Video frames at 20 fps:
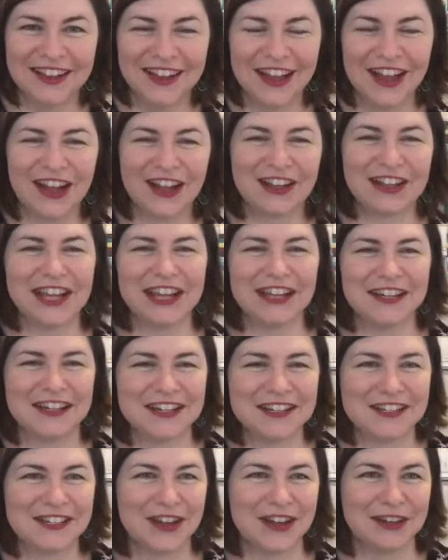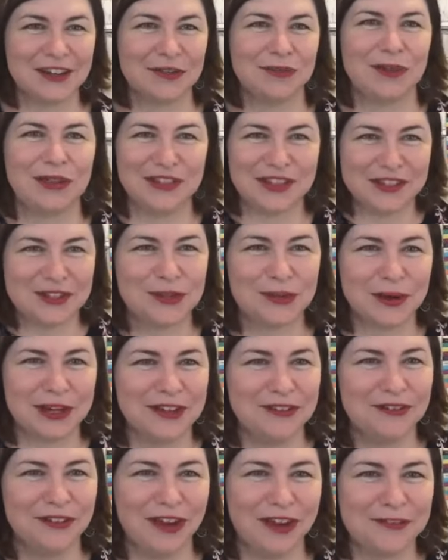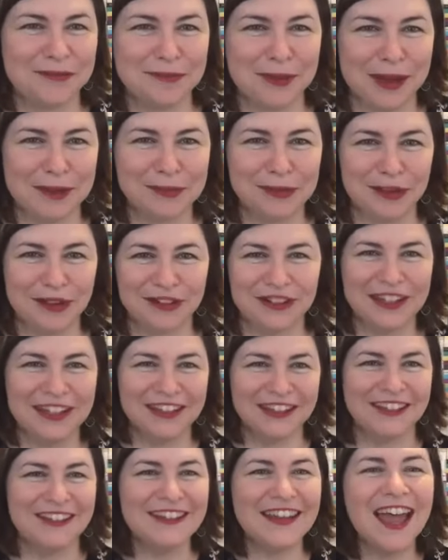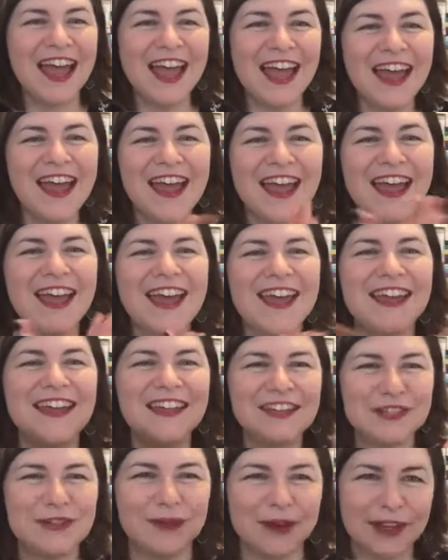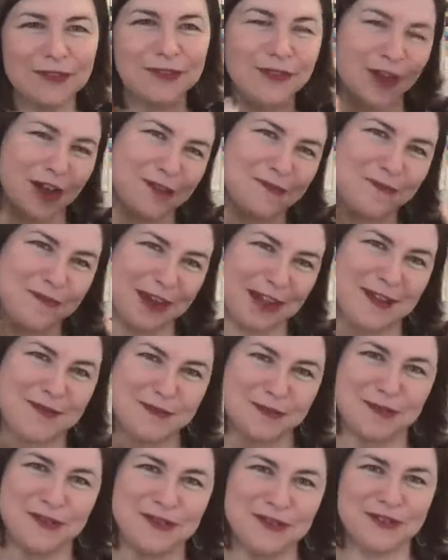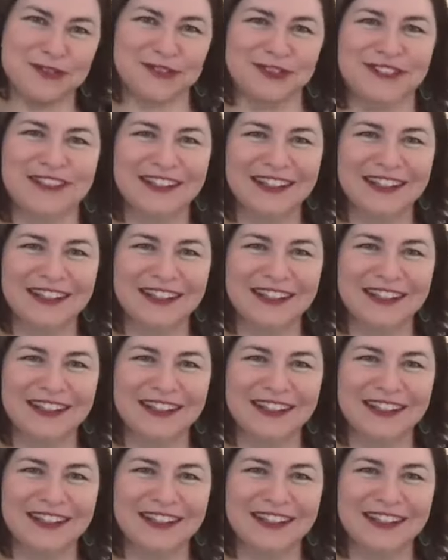I get excited when there's 25 people on here. Yay, 25 people.